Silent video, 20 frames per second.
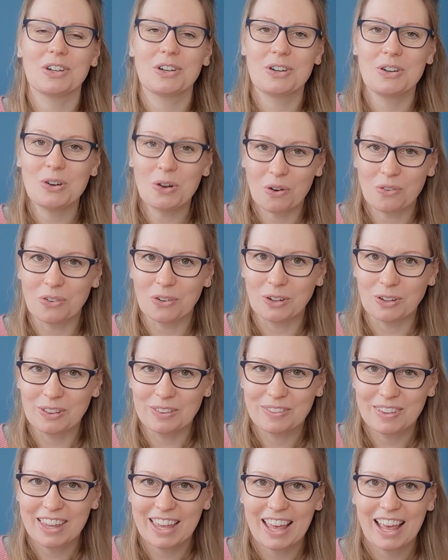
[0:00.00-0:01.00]

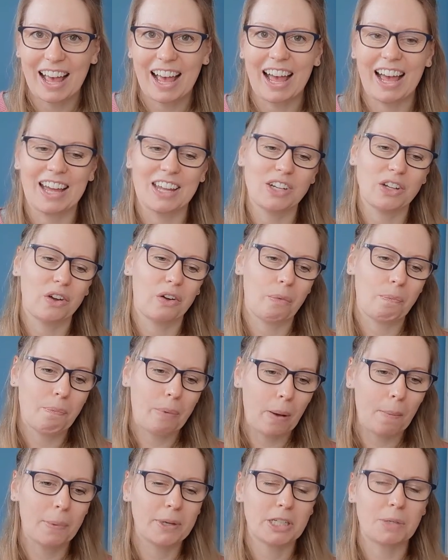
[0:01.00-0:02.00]
novel and of
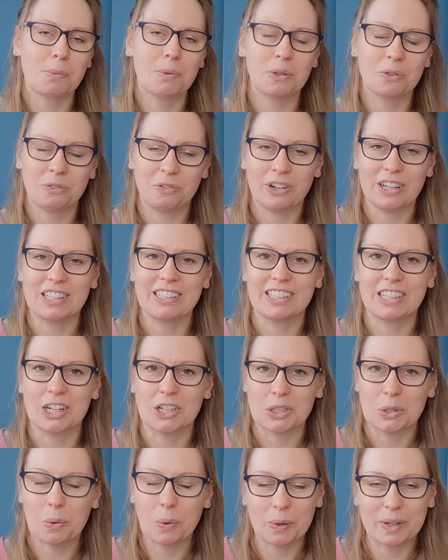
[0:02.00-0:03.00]
publishable
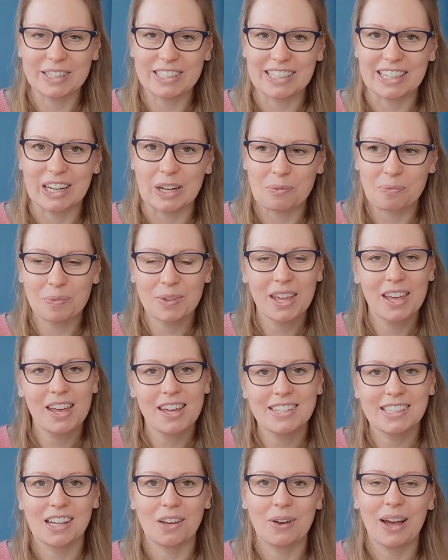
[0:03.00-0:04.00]
research quality?
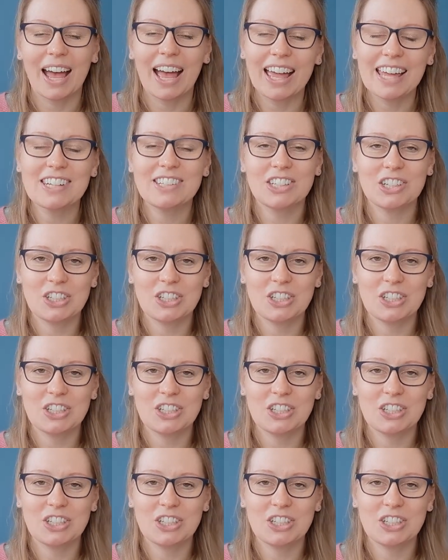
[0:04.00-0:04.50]
So has the